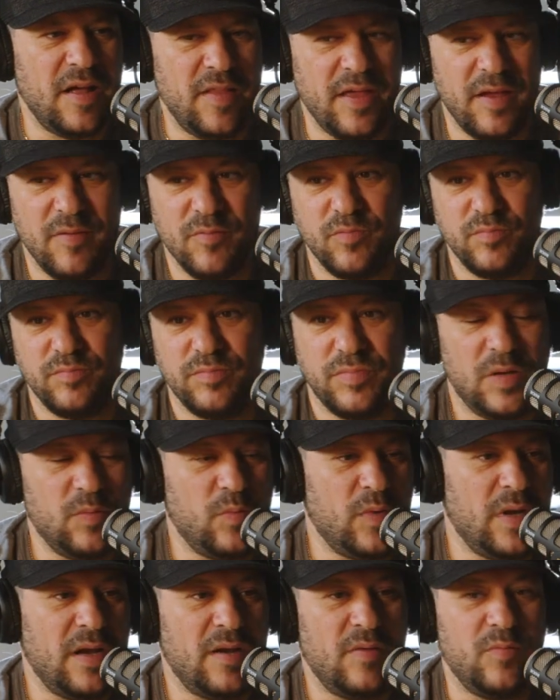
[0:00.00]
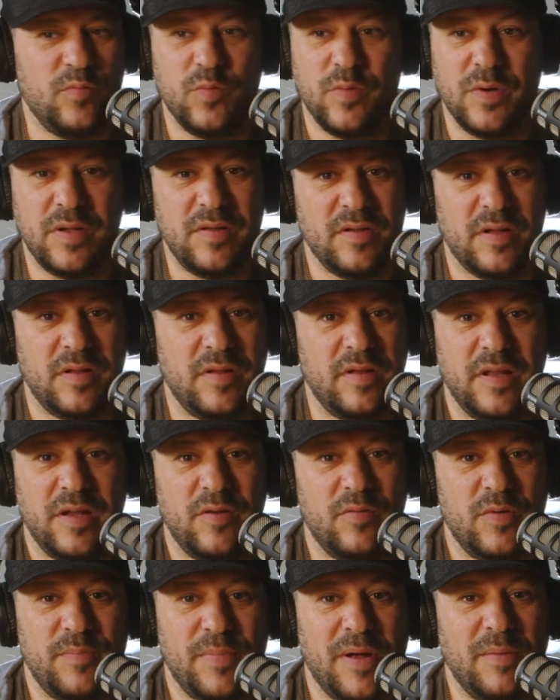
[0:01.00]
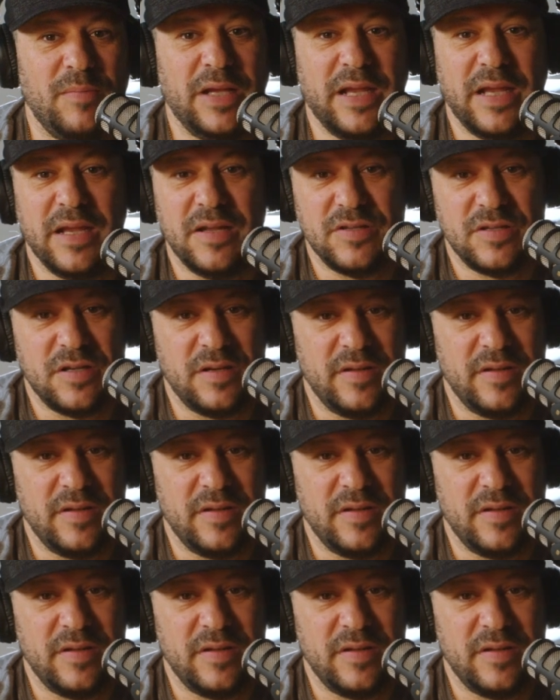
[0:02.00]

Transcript: They what what's are they Republicans?